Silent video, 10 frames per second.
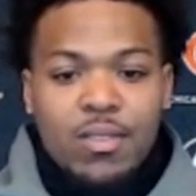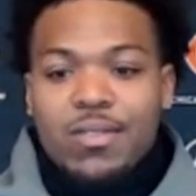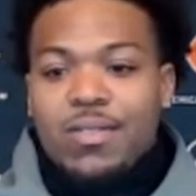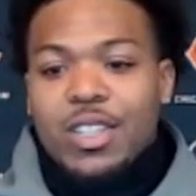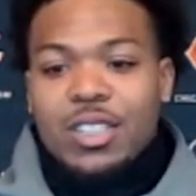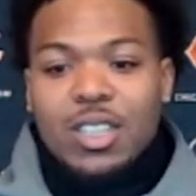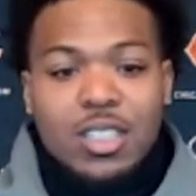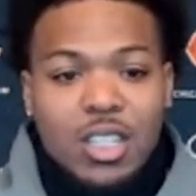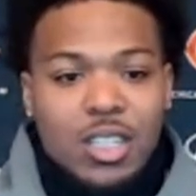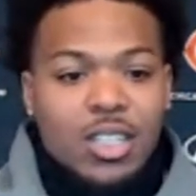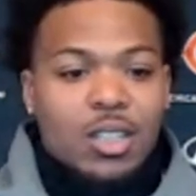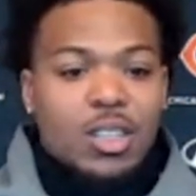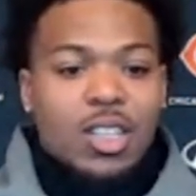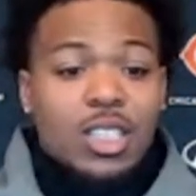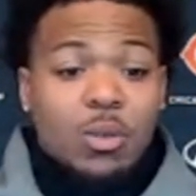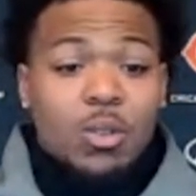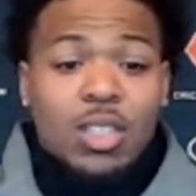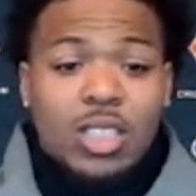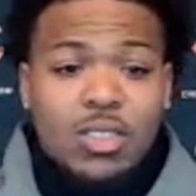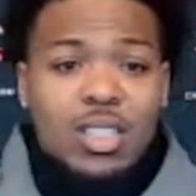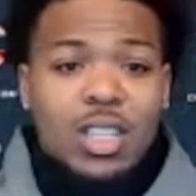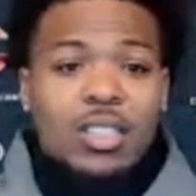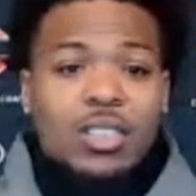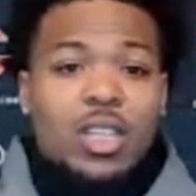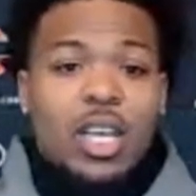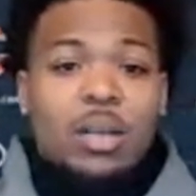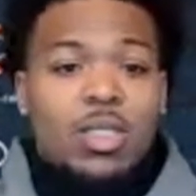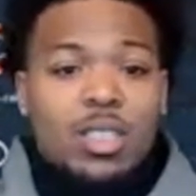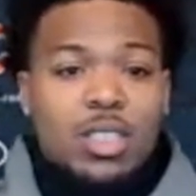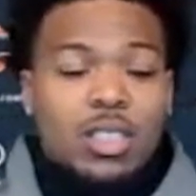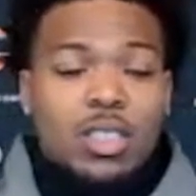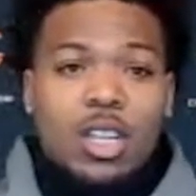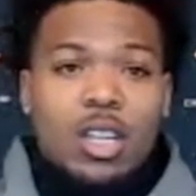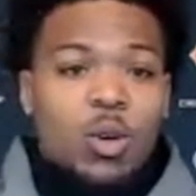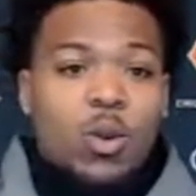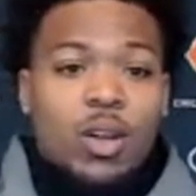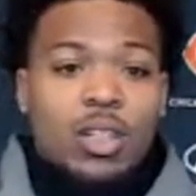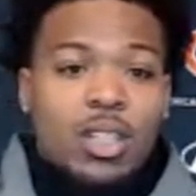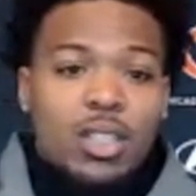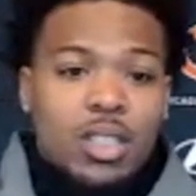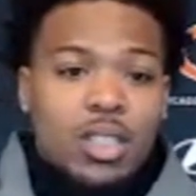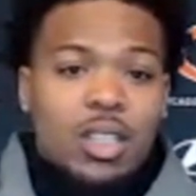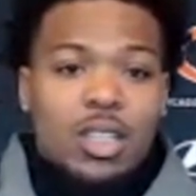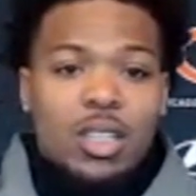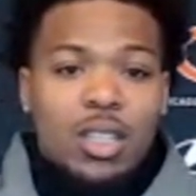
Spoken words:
First, I'll start. The things I want to achieve these last 3 games is just go out there and